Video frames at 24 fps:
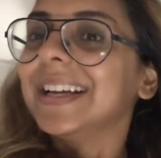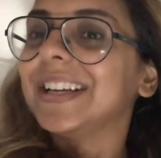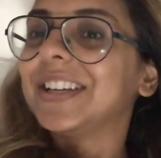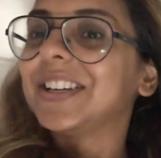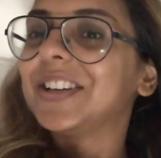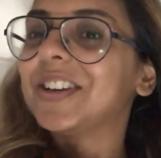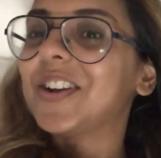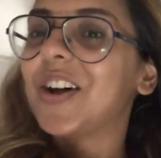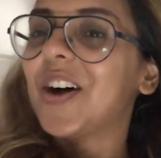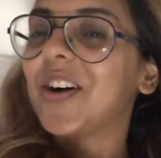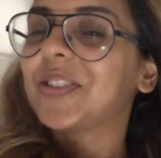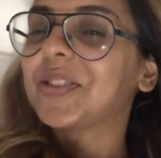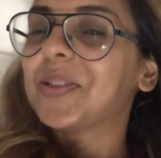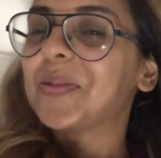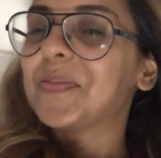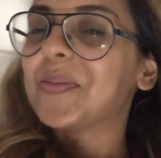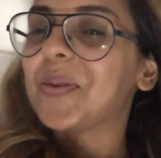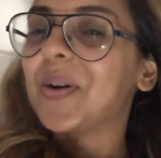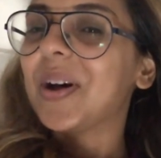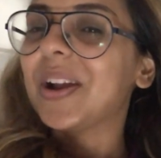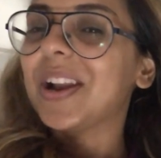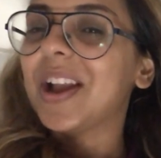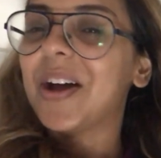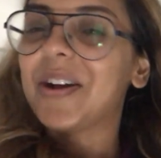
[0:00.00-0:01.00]
it knocked the
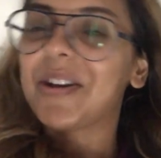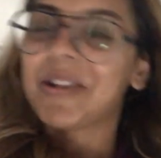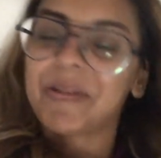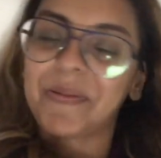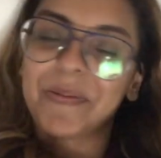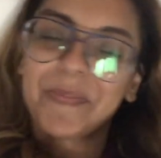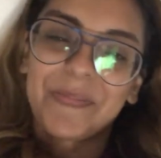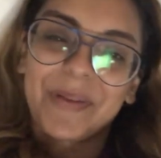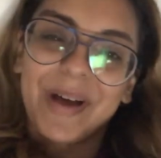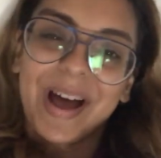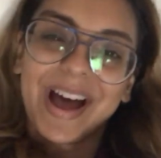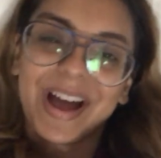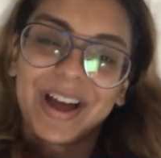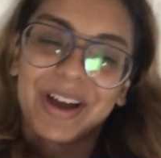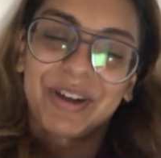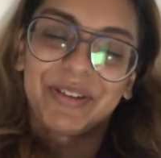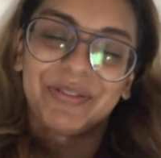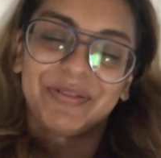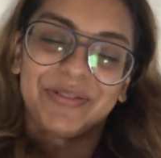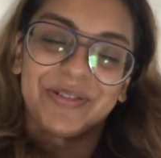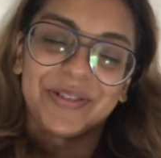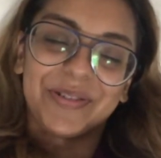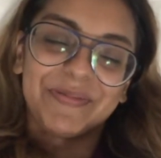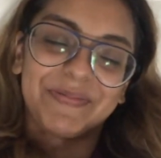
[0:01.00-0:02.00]
ball out of the
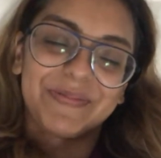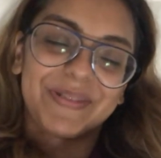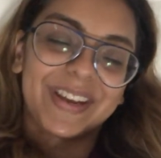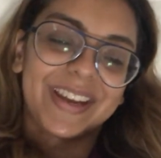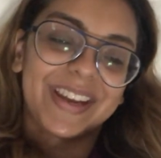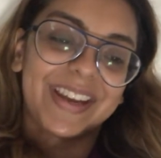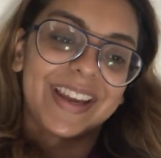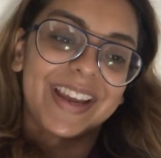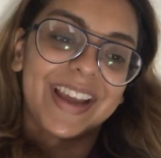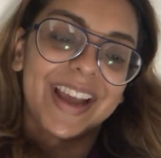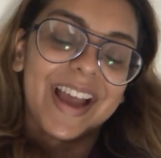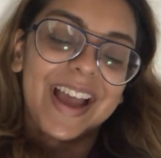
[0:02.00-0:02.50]
park for me.